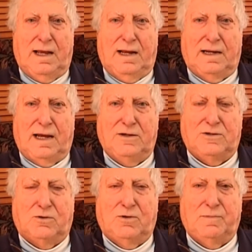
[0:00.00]
And I
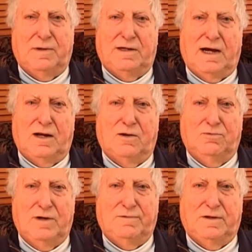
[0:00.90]
used to go up and down the
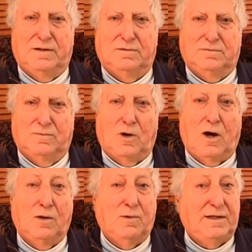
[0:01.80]
river
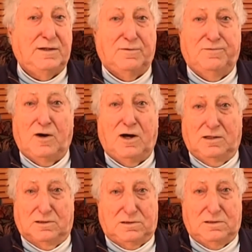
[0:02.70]
all the way to the
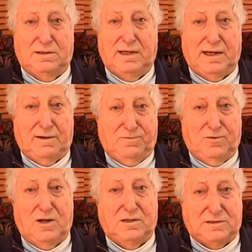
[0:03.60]
falls. They have
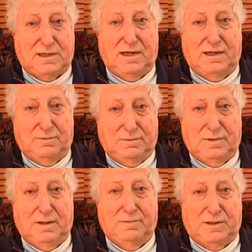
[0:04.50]
falls down
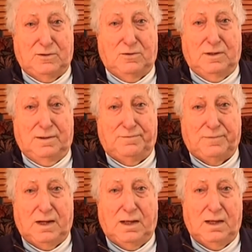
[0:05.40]
in Methuen,
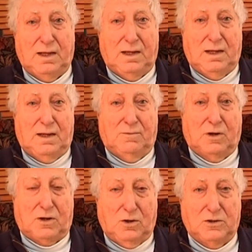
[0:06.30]

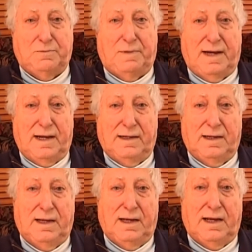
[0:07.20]
but close by.
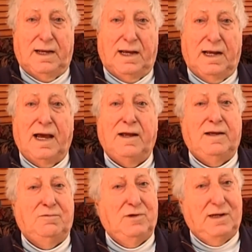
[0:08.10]
And I
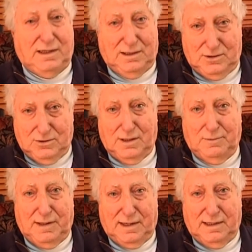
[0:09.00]
really
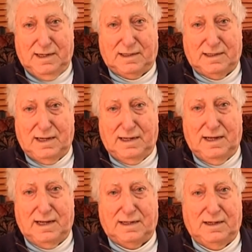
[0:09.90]
enjoyed being in that
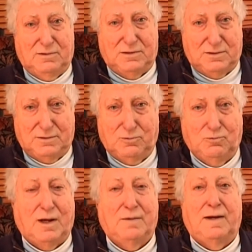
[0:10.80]
kayak, and it was
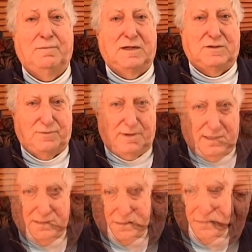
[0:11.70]
one of my best
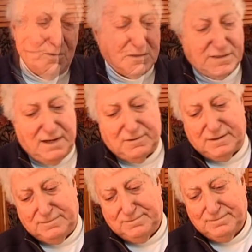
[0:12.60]
friends. I was never